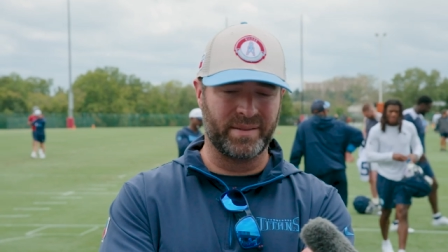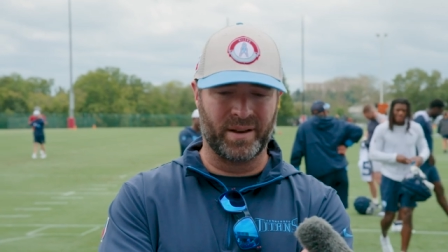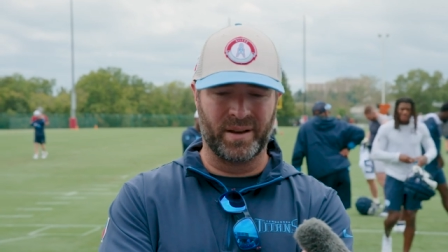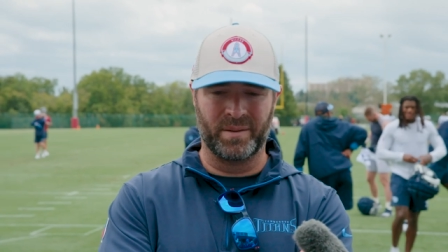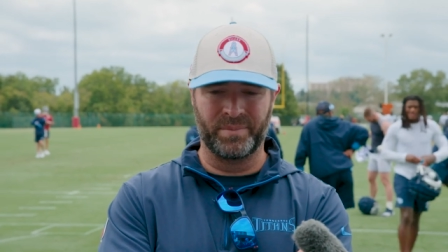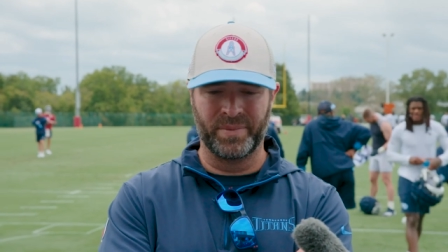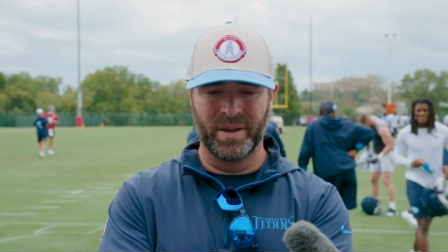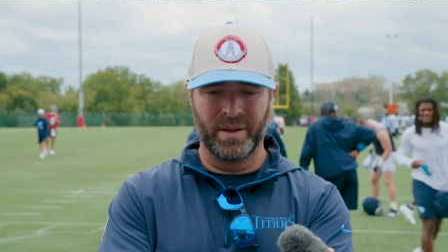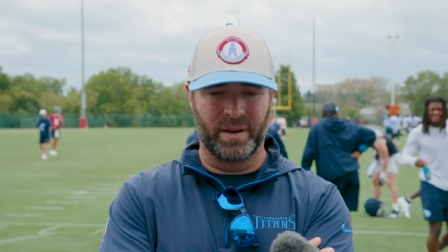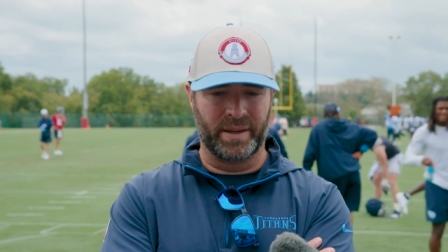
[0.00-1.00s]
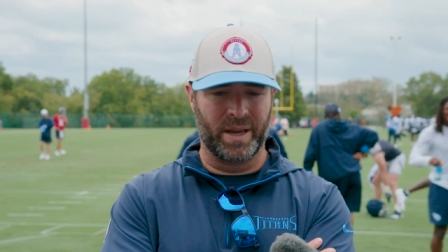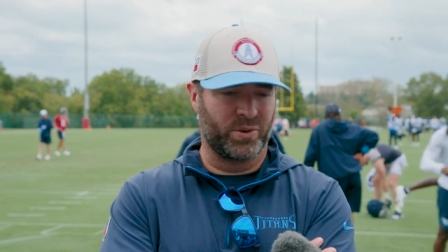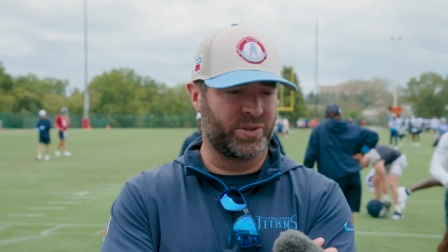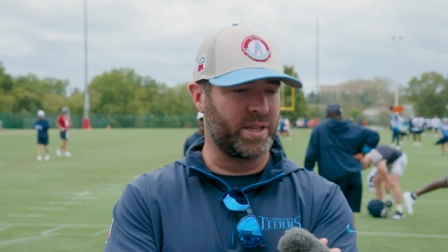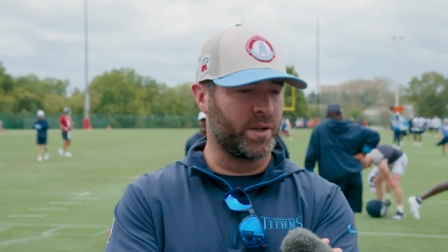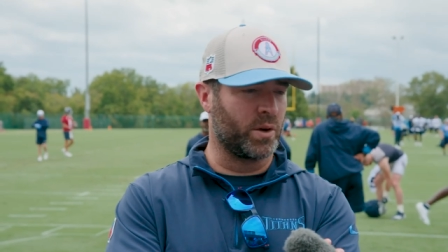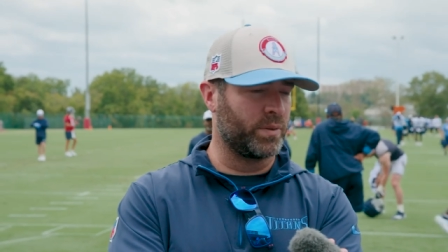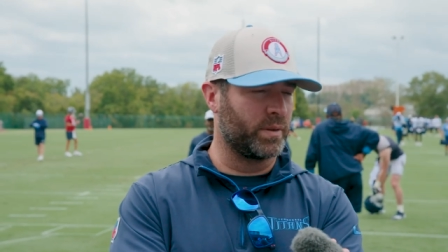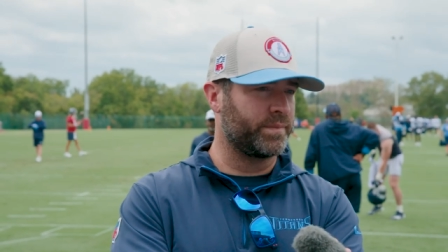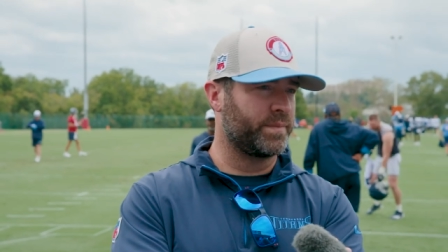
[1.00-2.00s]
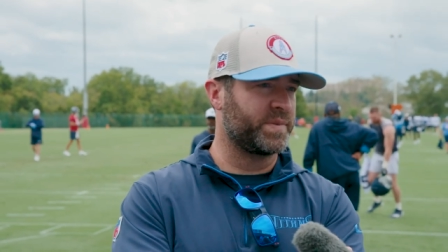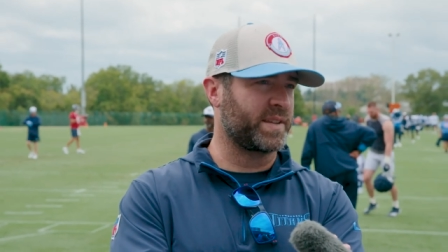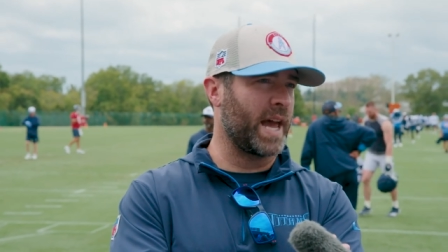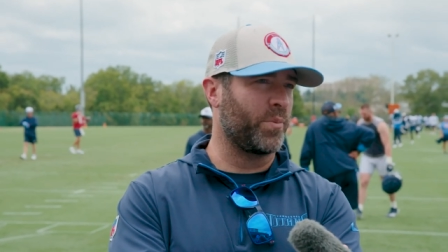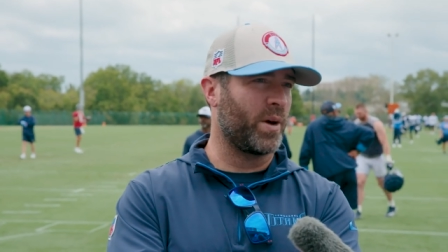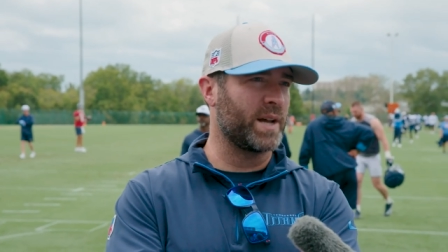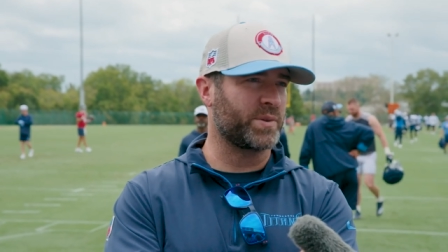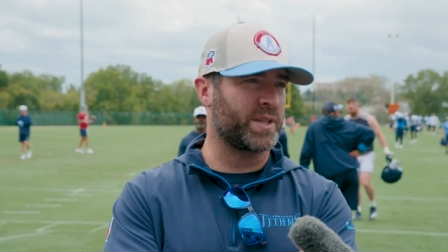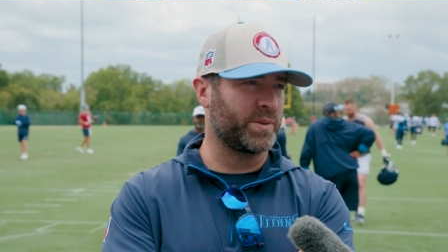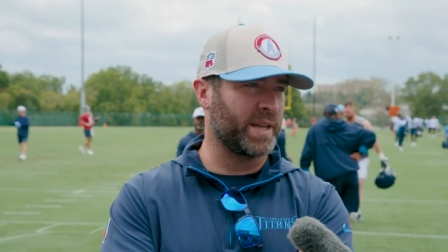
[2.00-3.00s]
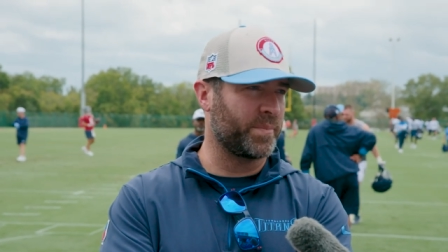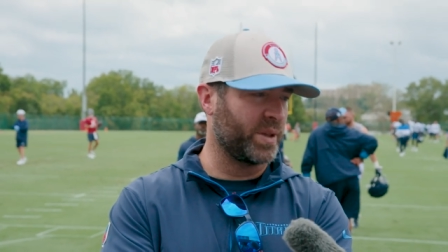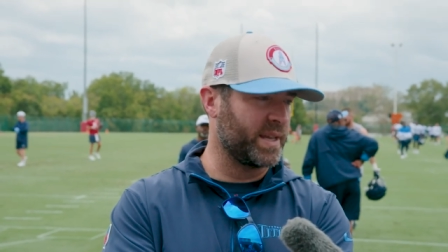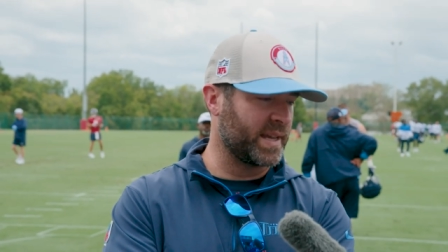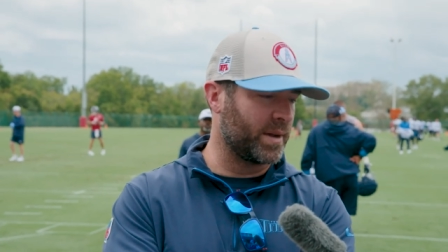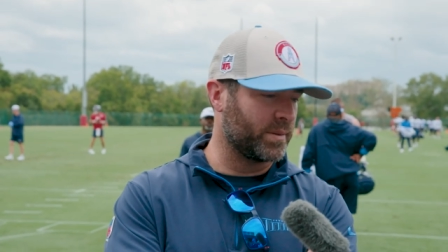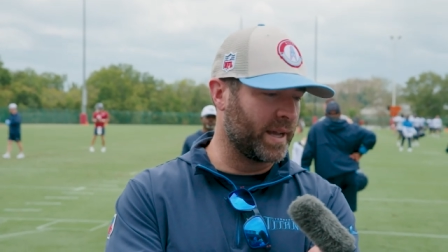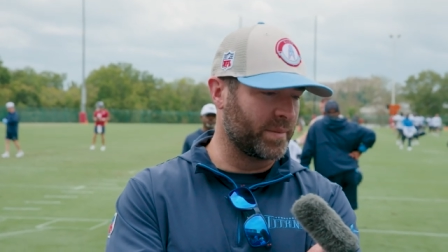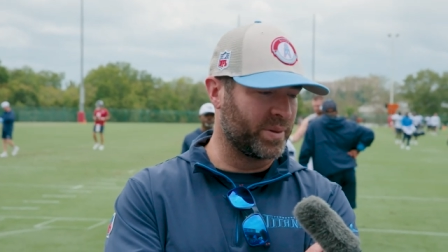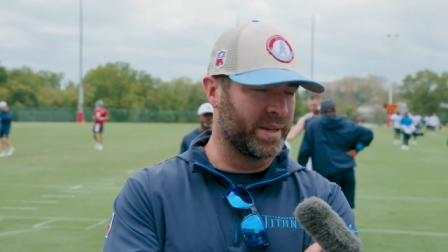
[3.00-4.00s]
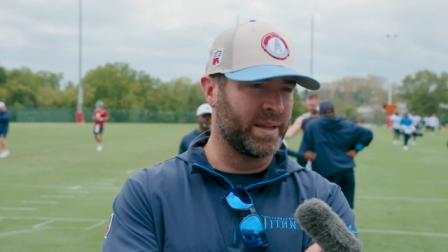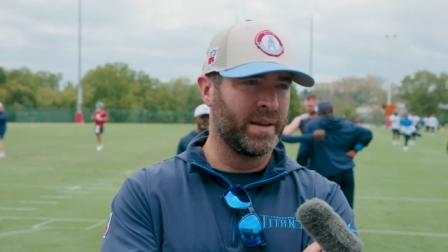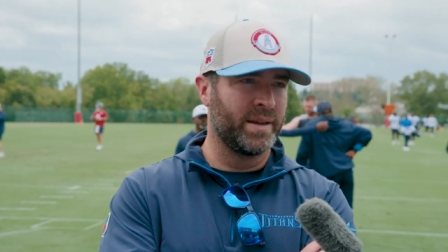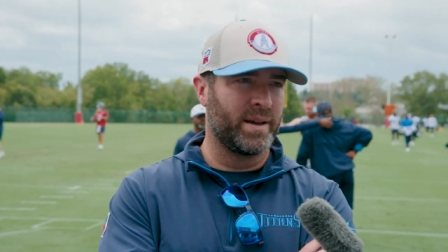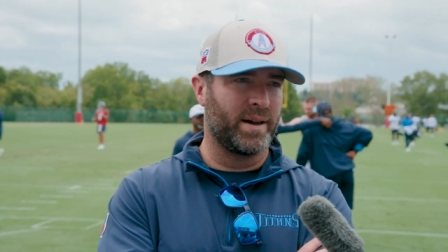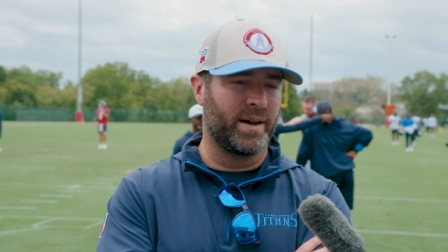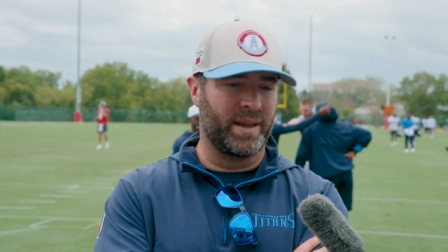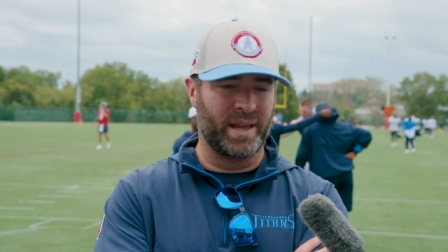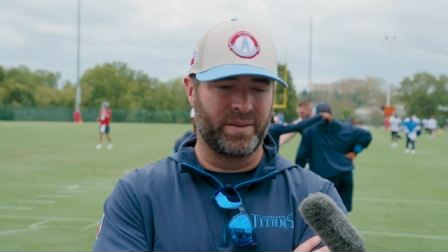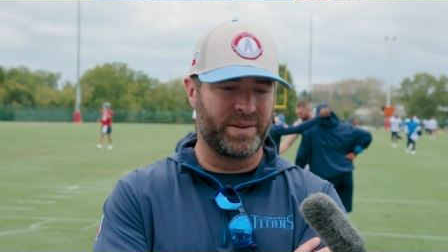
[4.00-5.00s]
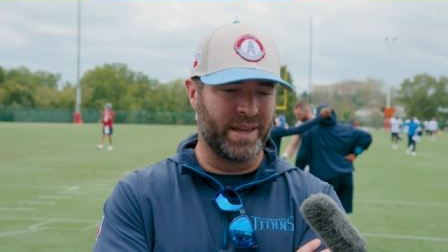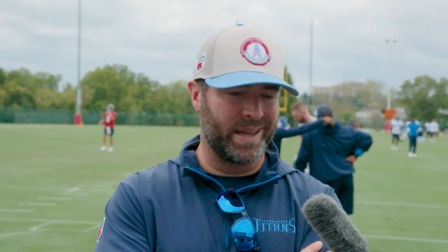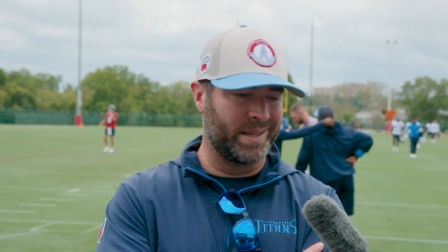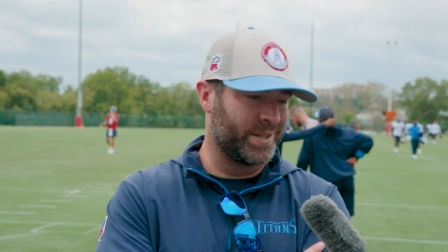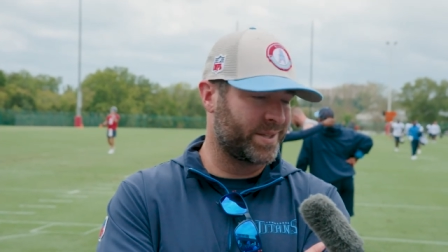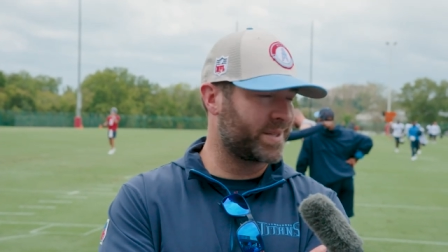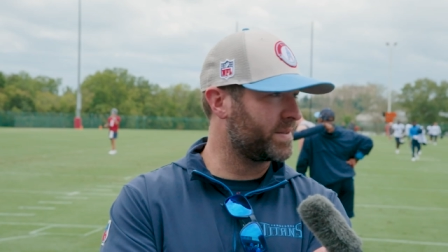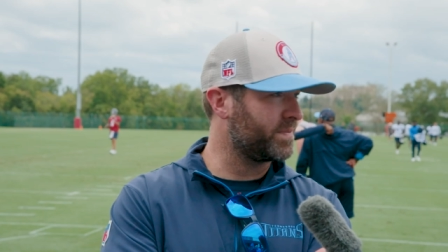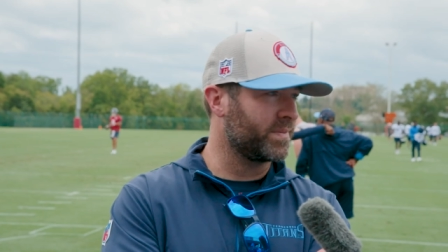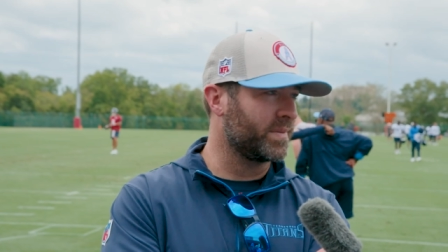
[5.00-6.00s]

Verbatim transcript: Um, again, we'll see. You know, snap wise, we'll see what that plays out like. But uh, end of the day, he's